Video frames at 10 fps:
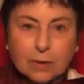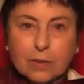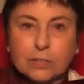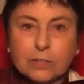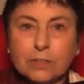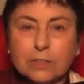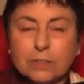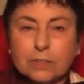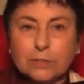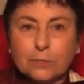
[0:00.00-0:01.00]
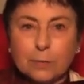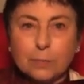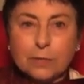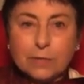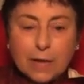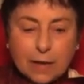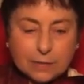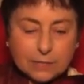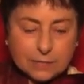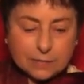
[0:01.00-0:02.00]
So this is from the
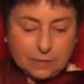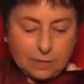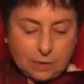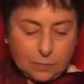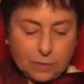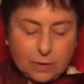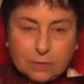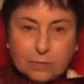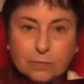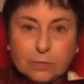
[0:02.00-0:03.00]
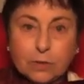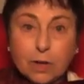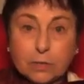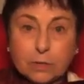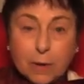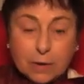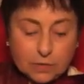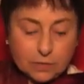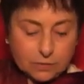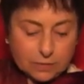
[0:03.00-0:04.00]
text that we have talked about
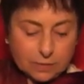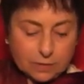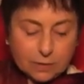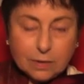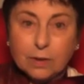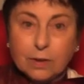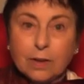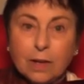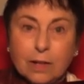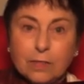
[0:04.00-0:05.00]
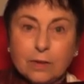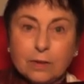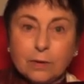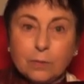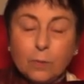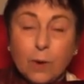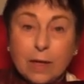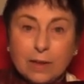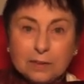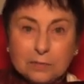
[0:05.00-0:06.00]
using, the
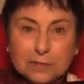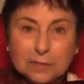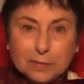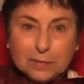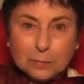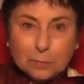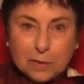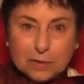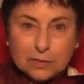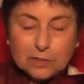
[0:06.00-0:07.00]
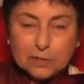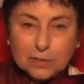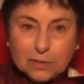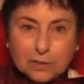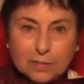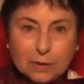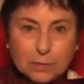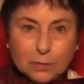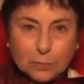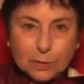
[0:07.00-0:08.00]
Waves of Splendor, that
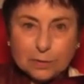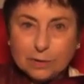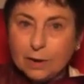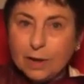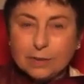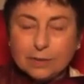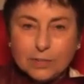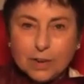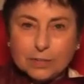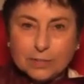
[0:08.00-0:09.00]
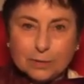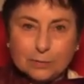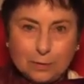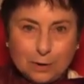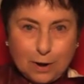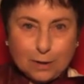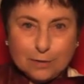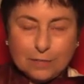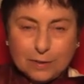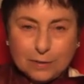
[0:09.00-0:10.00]
was written just for all of
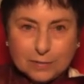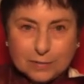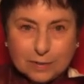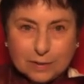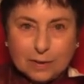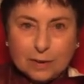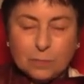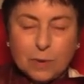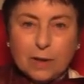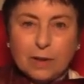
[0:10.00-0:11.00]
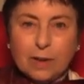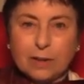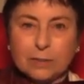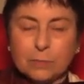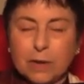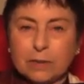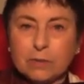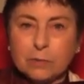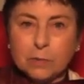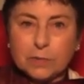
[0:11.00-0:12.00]
us by
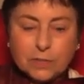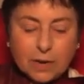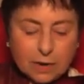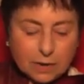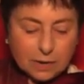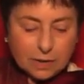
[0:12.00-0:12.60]
Azampelo Rinpoche,